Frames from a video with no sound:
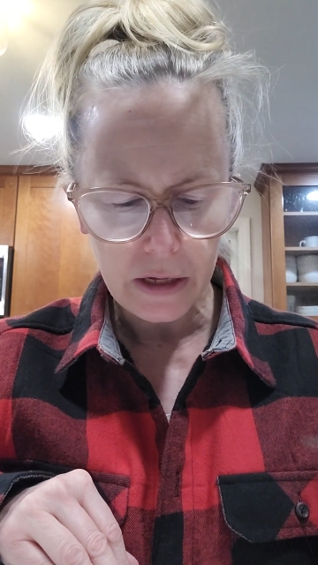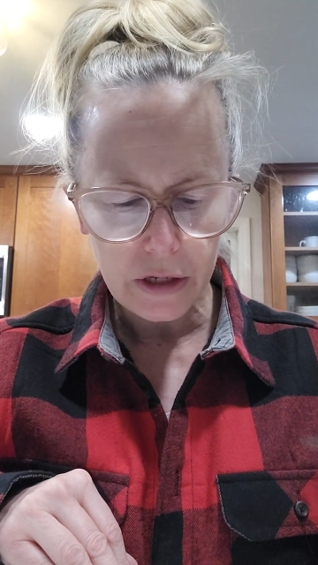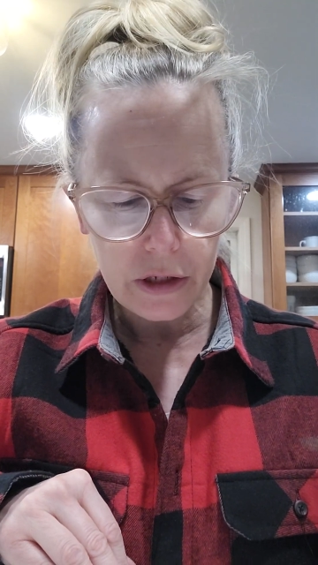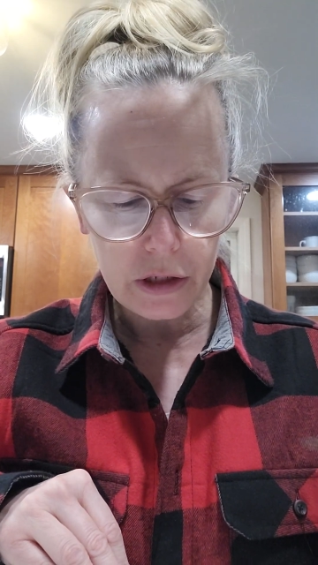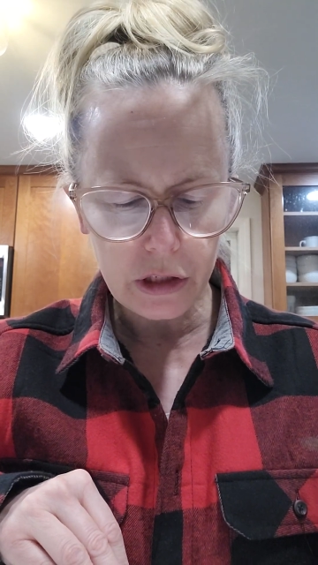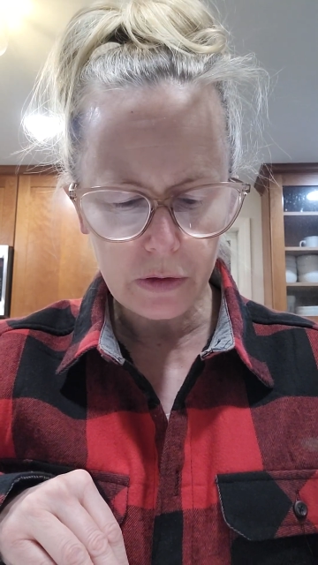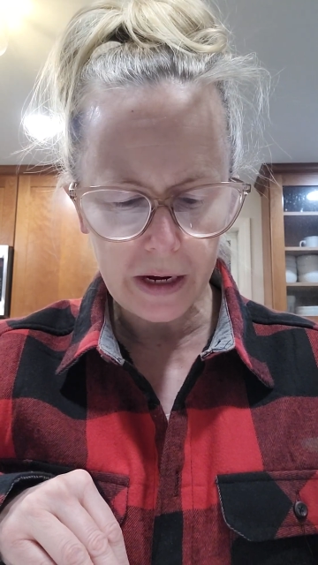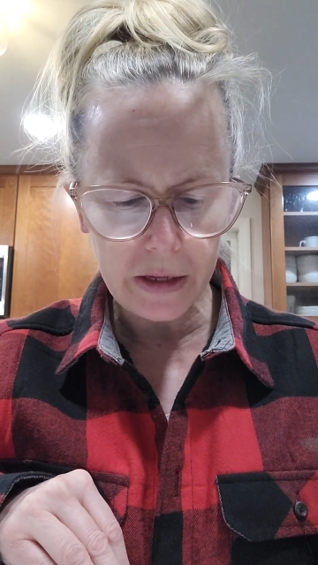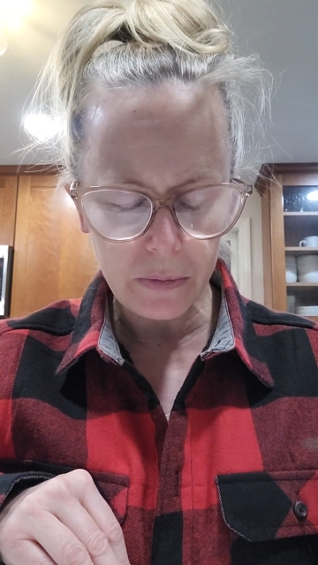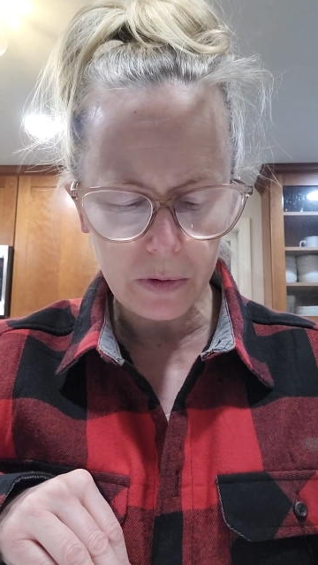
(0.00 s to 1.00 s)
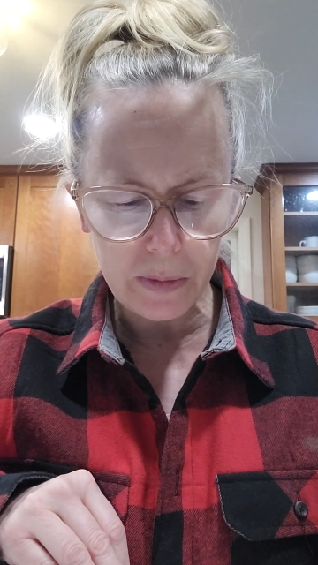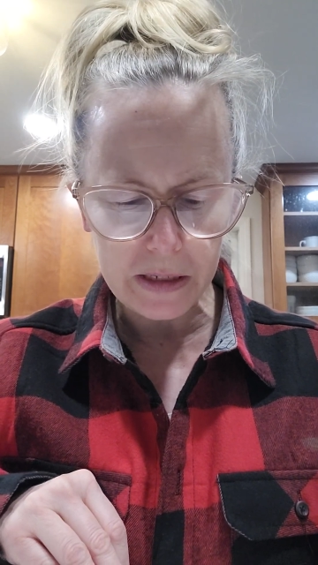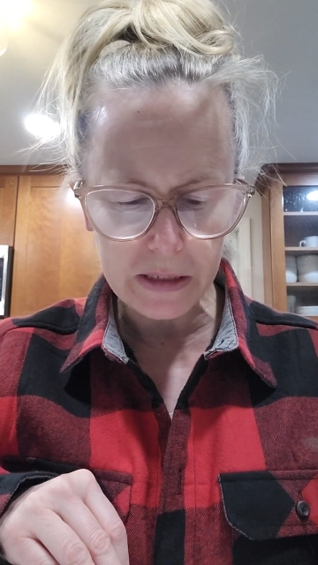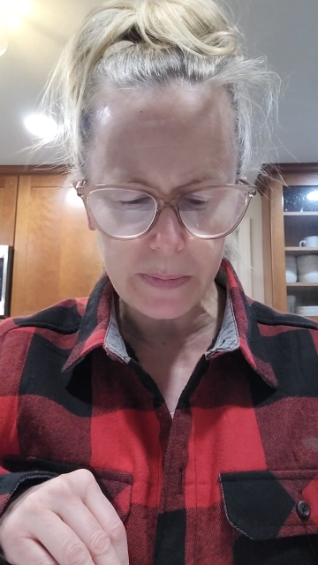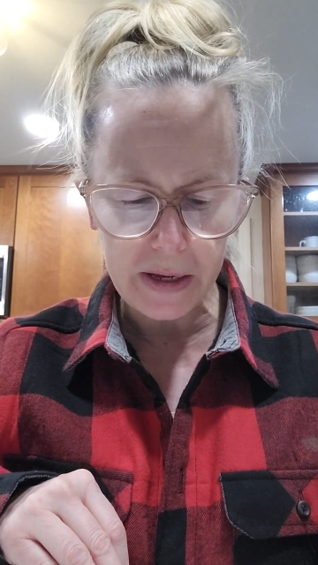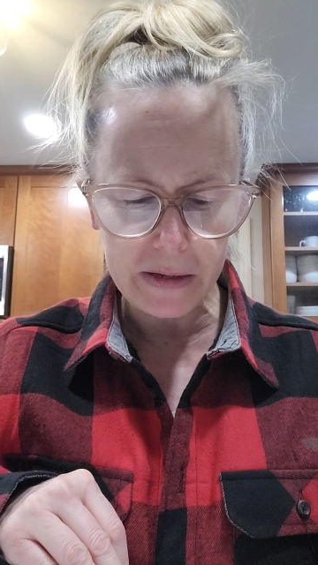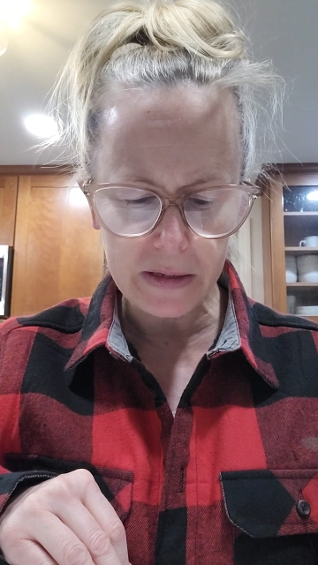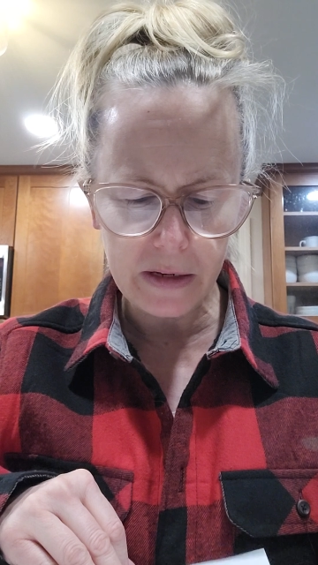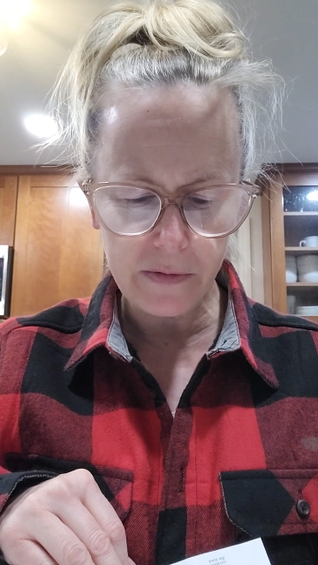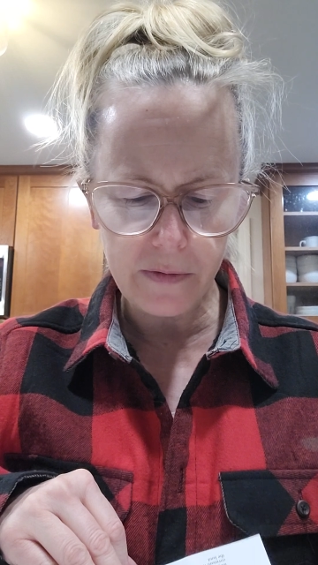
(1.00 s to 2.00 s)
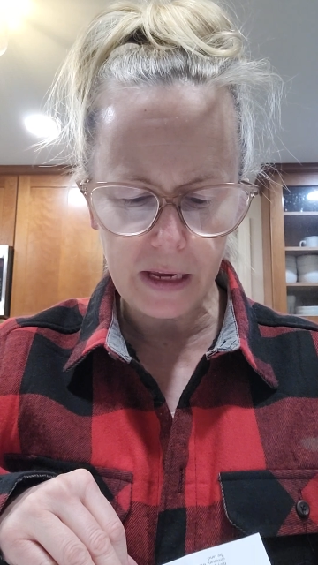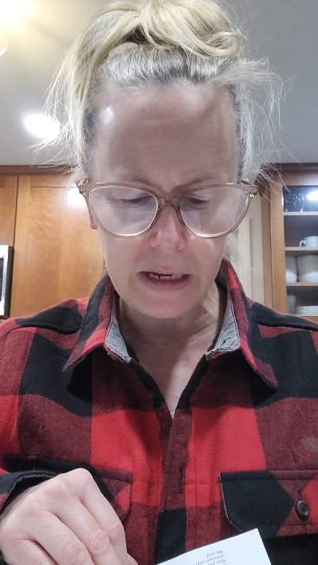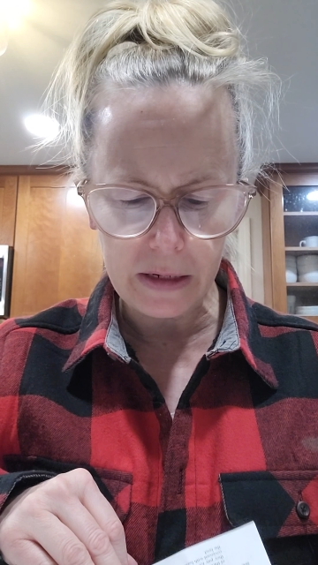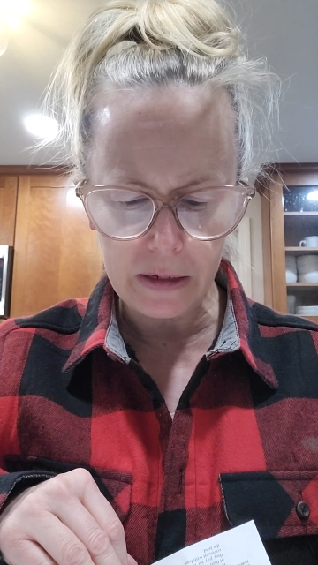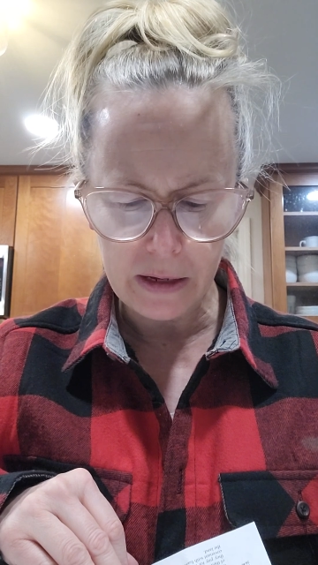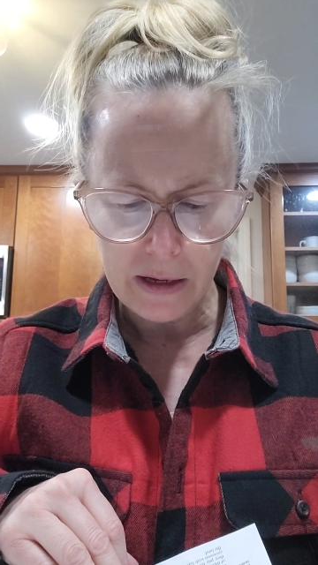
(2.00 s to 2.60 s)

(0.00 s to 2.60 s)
Your strength will be spent in vain,